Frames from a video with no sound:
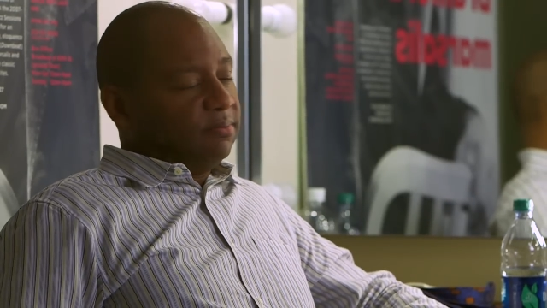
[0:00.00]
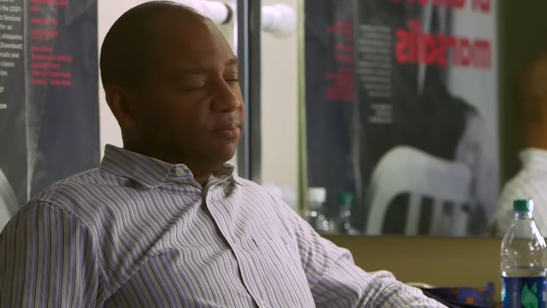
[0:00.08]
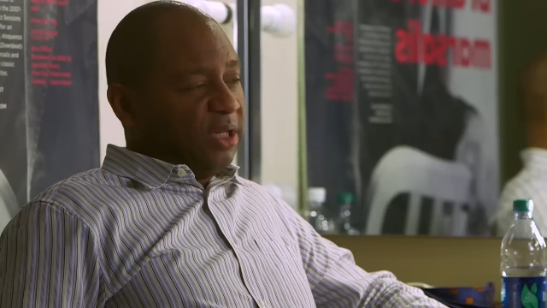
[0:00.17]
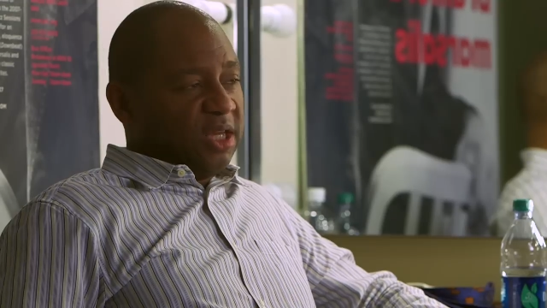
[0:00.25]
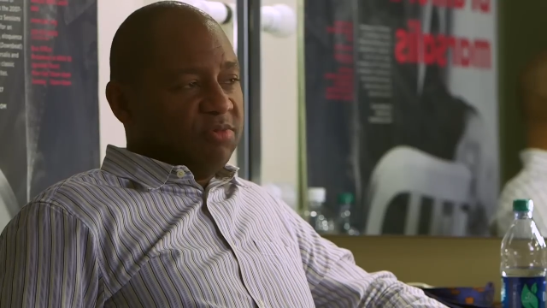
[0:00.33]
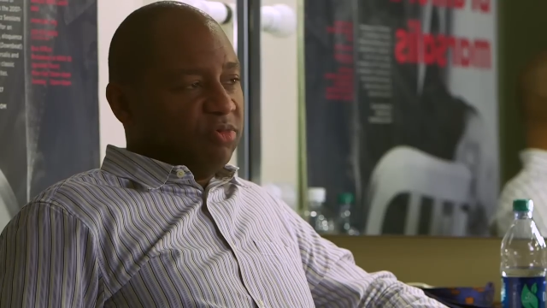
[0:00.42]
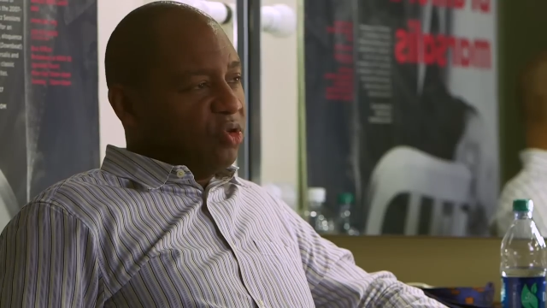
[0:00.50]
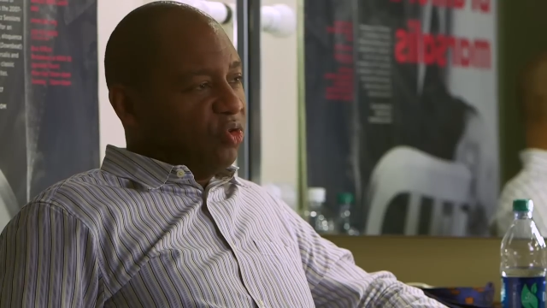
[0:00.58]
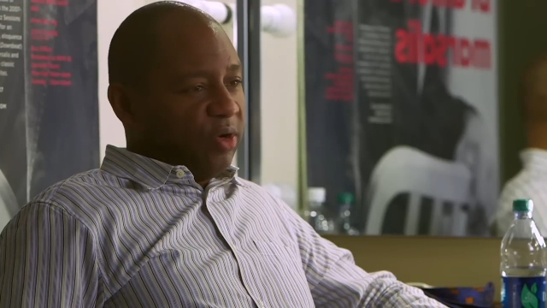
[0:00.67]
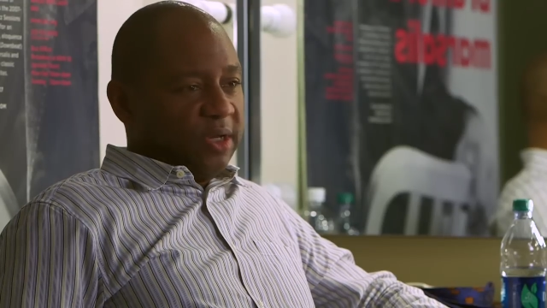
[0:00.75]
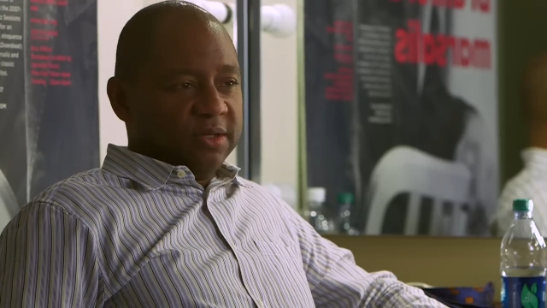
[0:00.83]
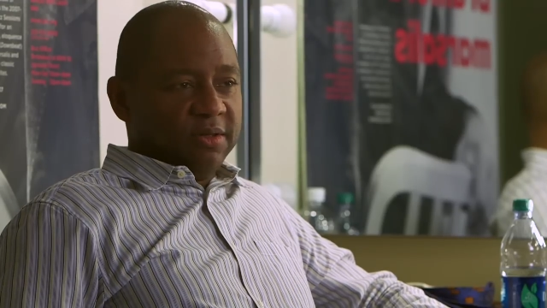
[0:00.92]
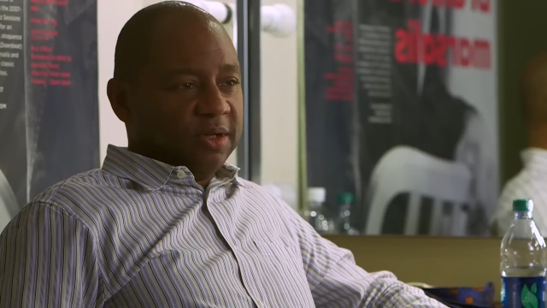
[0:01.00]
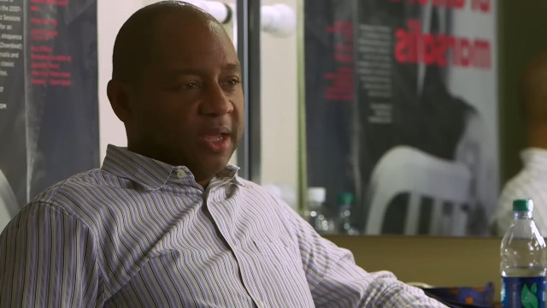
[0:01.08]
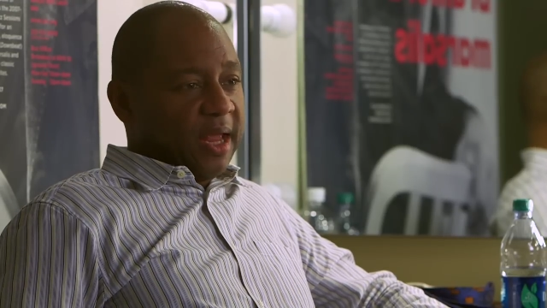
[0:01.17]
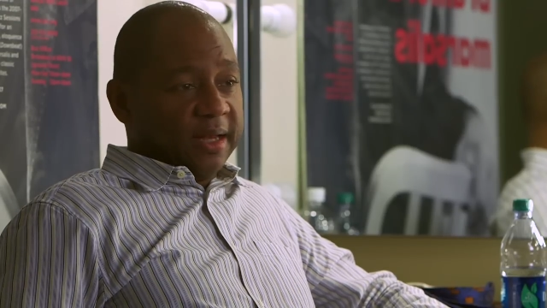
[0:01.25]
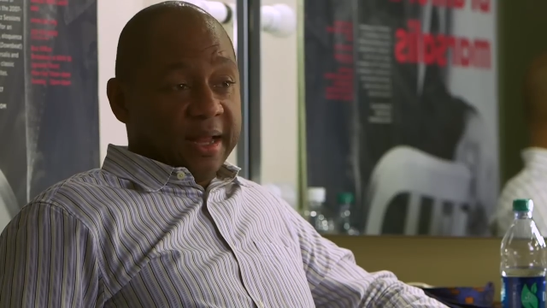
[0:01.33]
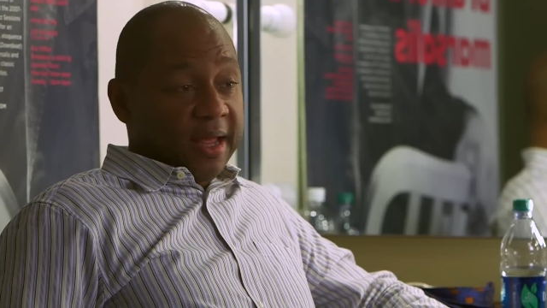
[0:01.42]
But he was great to look
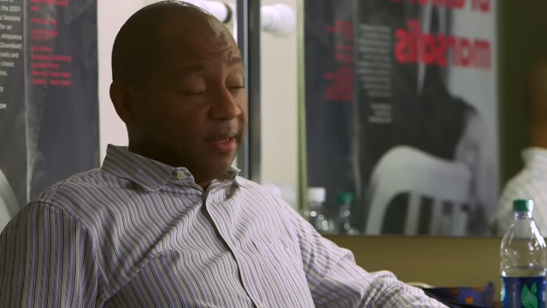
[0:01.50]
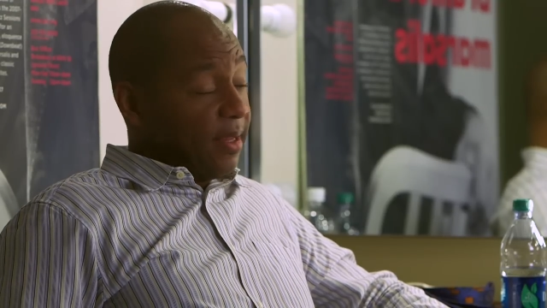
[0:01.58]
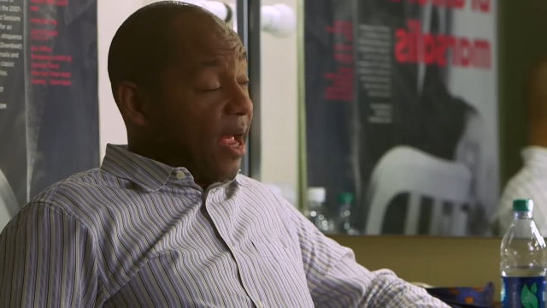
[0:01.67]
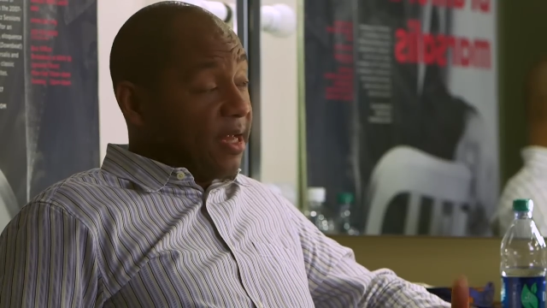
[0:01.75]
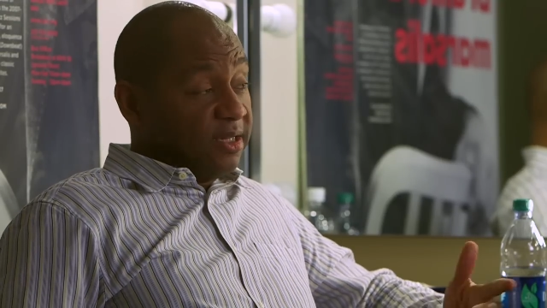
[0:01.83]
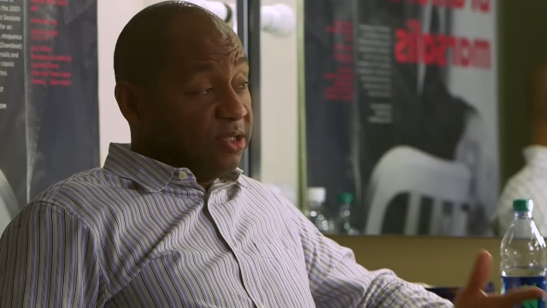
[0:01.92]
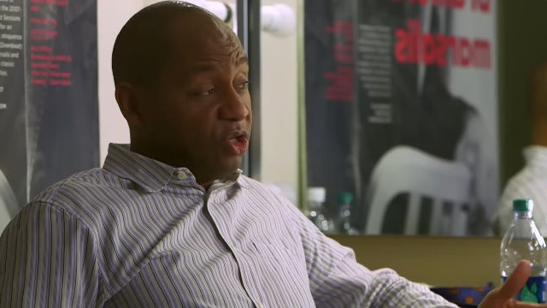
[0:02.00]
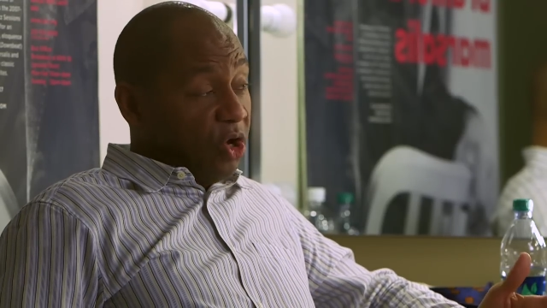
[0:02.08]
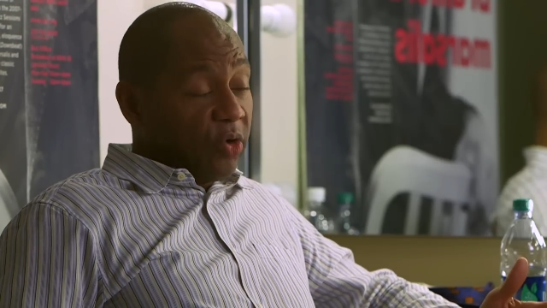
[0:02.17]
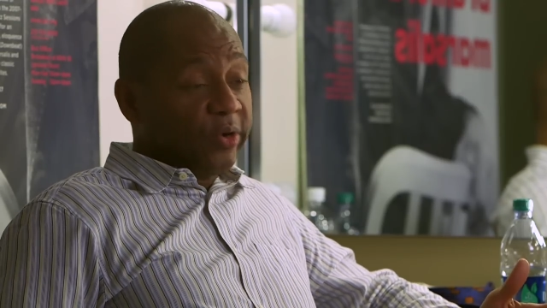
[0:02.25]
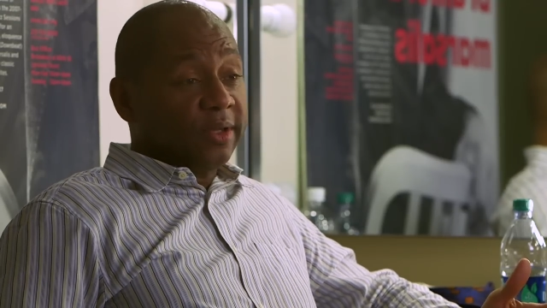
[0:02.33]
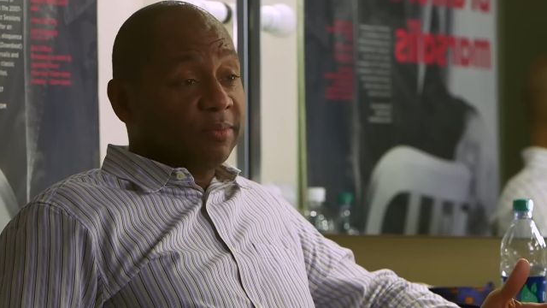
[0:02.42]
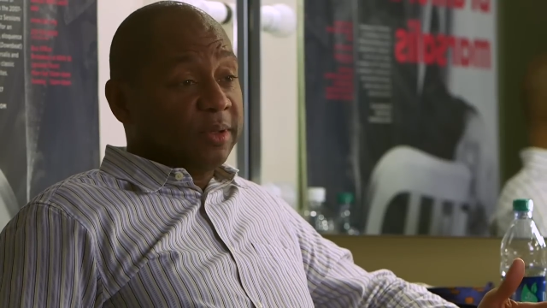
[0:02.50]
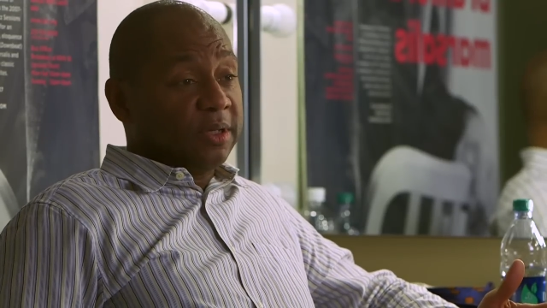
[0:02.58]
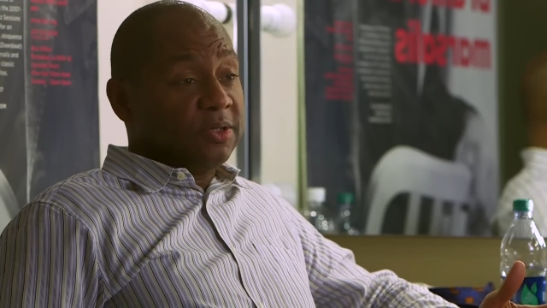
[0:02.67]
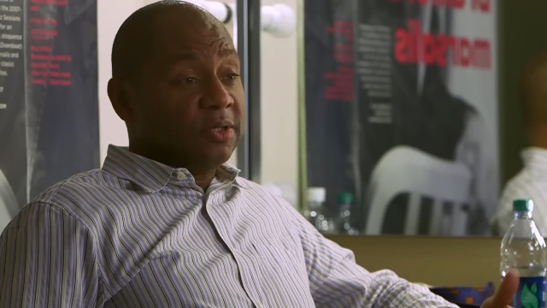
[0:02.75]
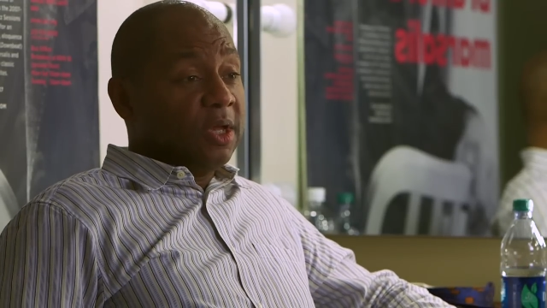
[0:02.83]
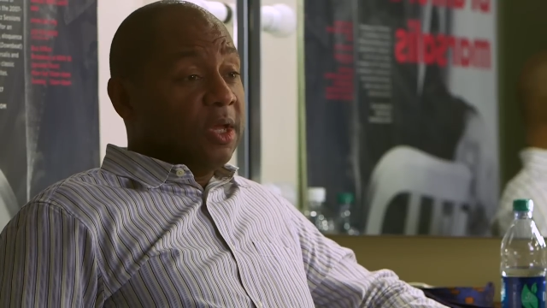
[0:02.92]
at, and I just know it
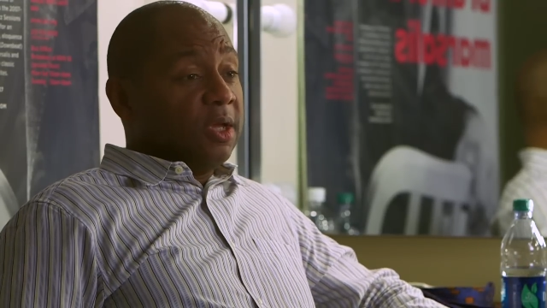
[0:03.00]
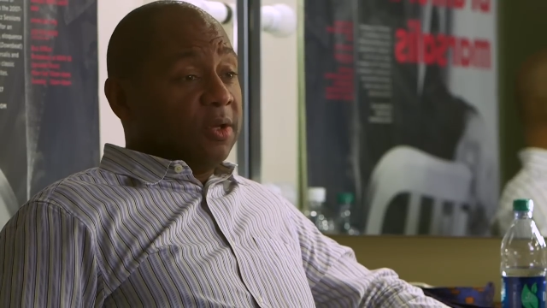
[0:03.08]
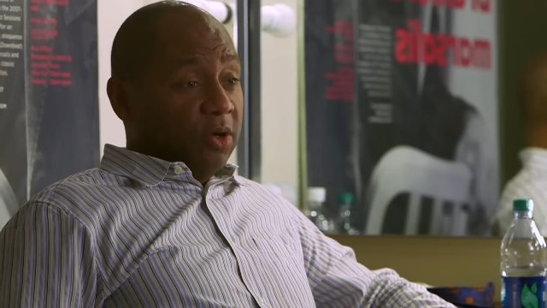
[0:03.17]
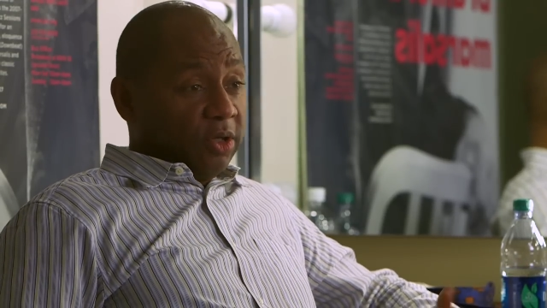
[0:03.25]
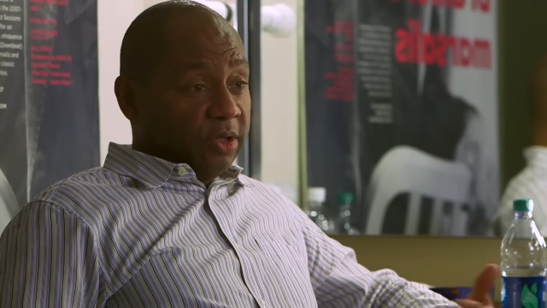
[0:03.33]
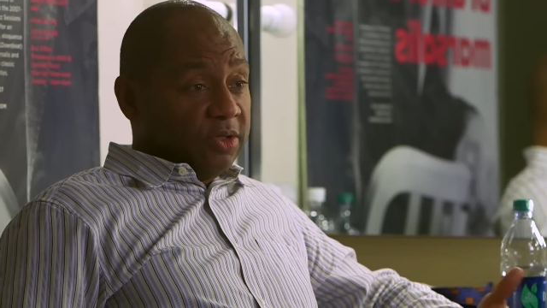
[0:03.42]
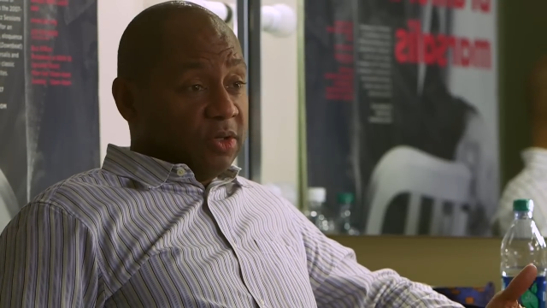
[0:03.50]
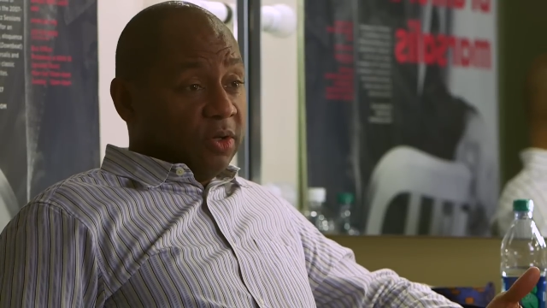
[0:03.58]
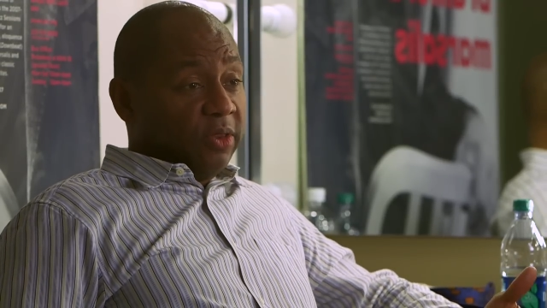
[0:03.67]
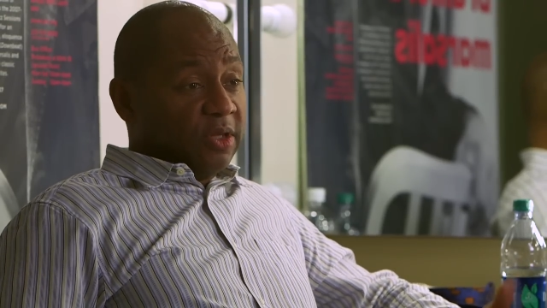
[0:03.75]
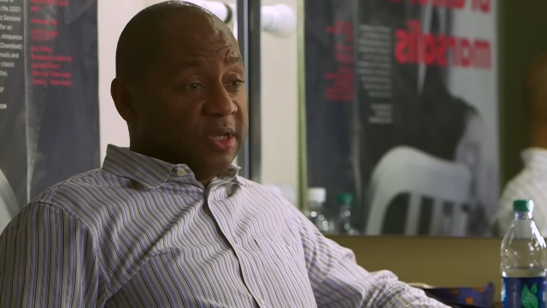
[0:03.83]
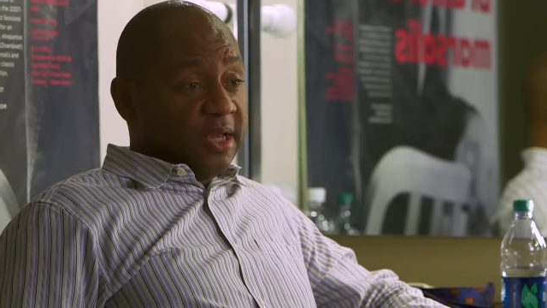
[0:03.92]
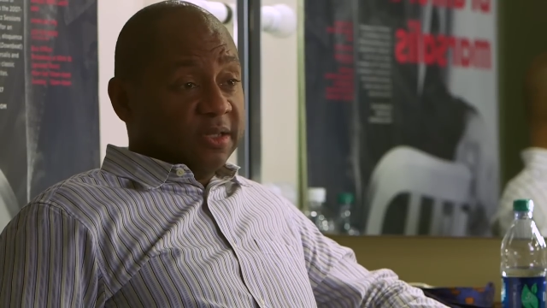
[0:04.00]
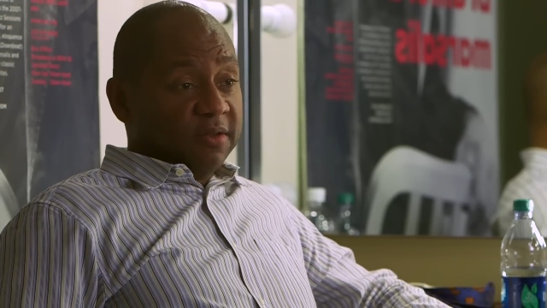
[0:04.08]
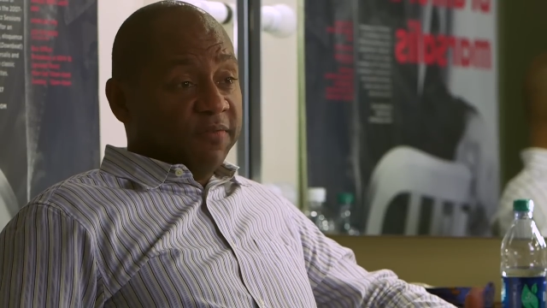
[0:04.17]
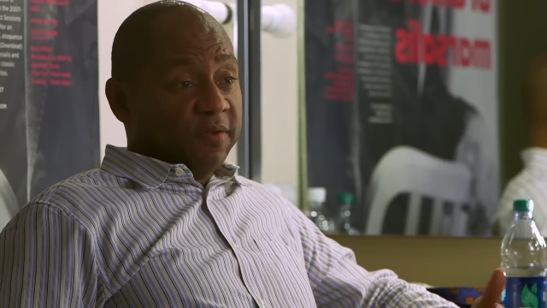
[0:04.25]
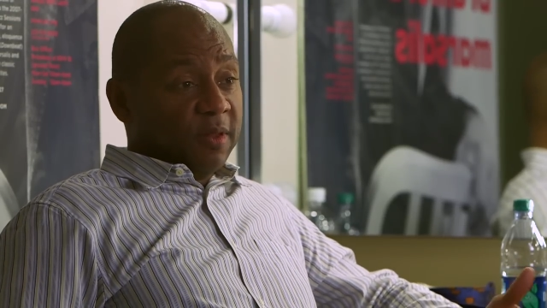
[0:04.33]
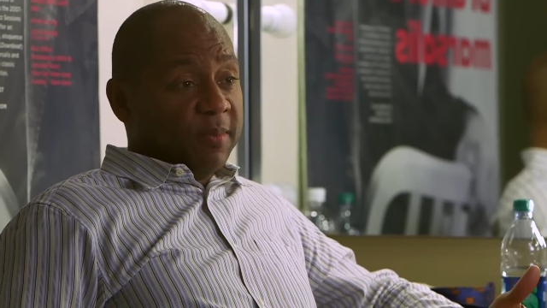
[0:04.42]
because on the Jazz at the
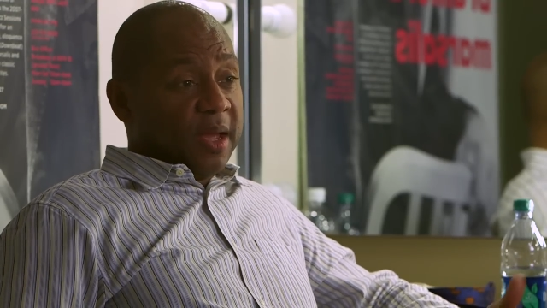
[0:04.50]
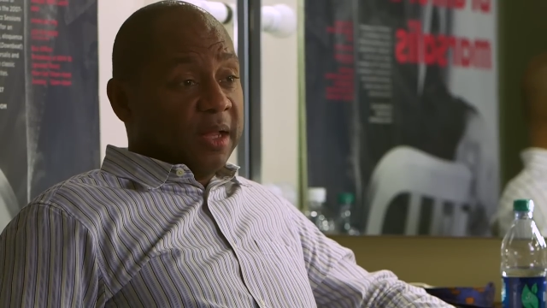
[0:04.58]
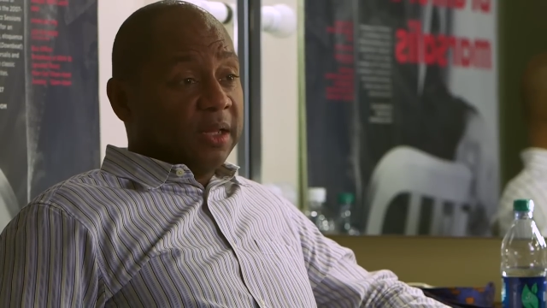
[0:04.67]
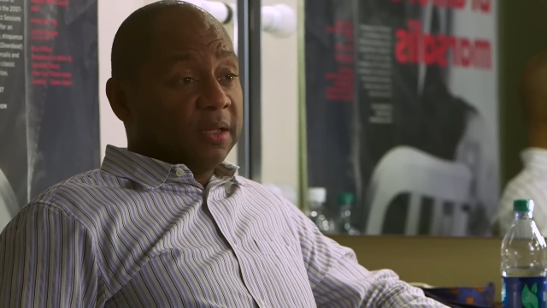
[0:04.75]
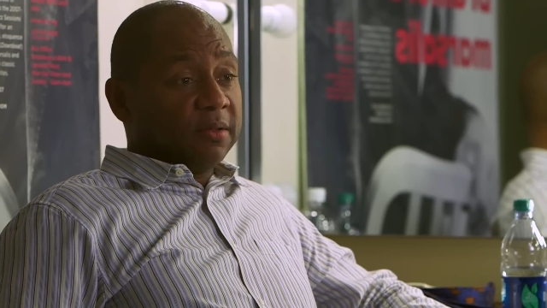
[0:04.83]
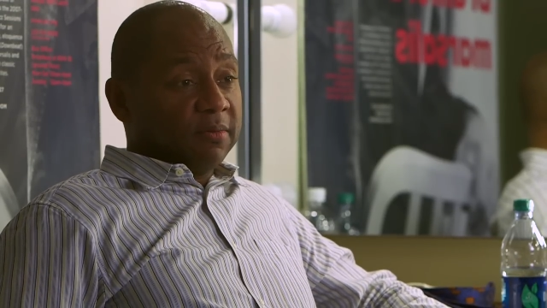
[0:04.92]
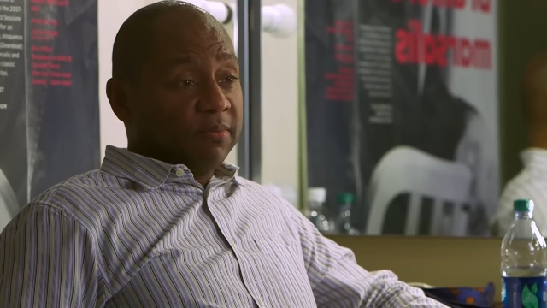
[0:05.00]
Philharmonic